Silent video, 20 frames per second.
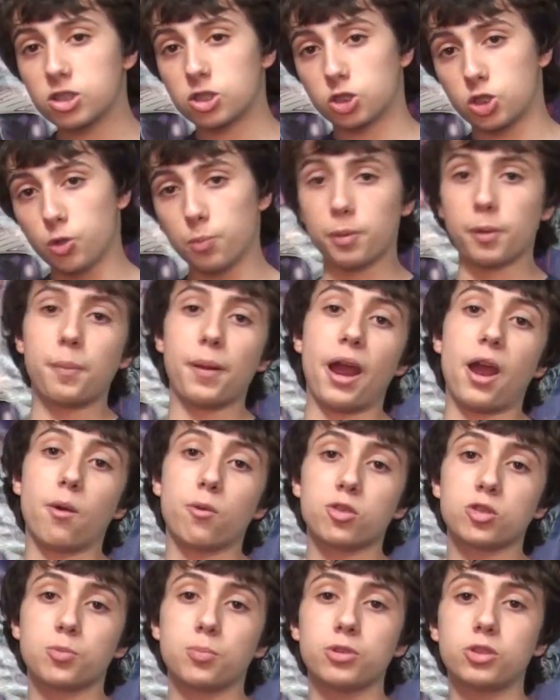
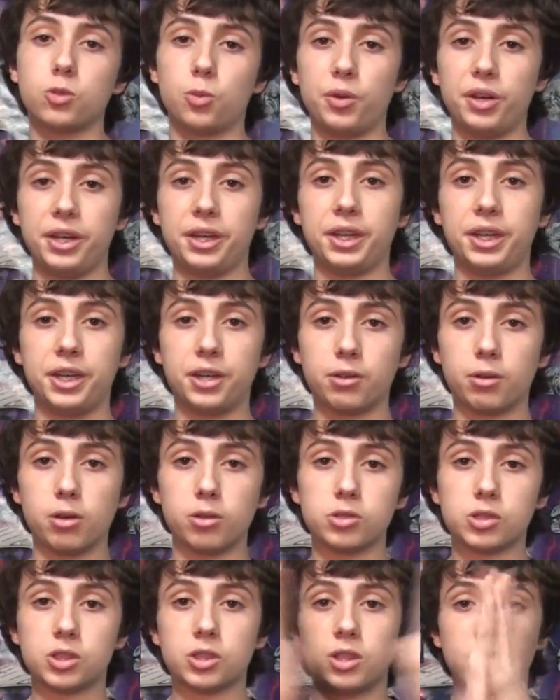superpowers between
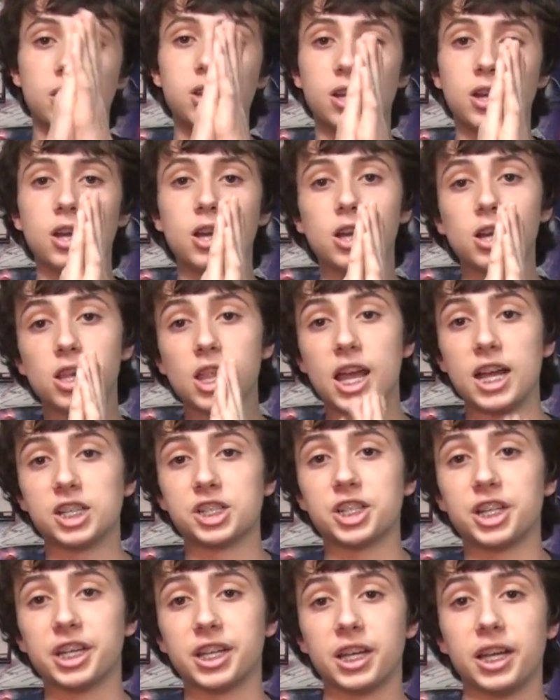heroes
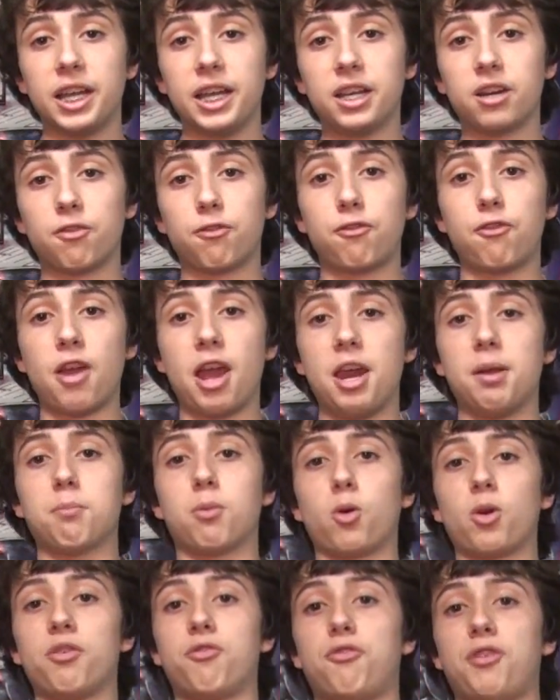clashing in a
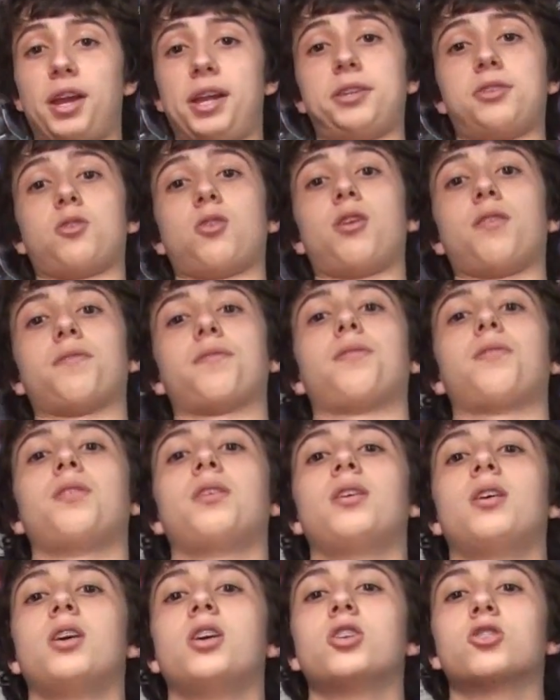fanboy face-off.
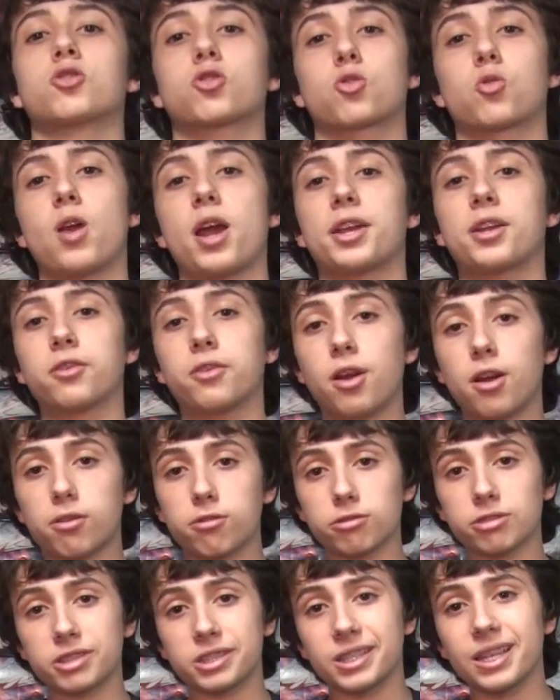Let's crack your
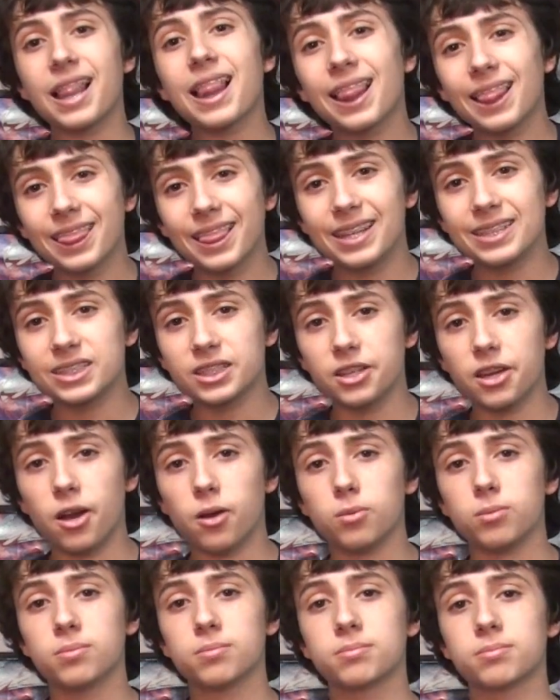knuckles, let's
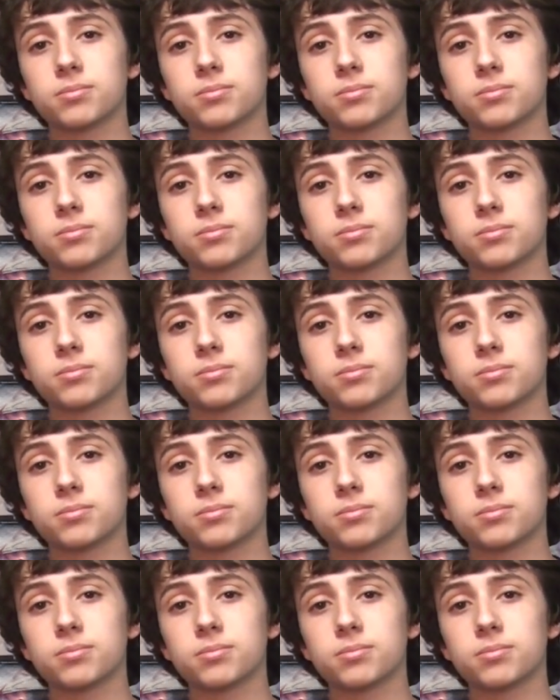go.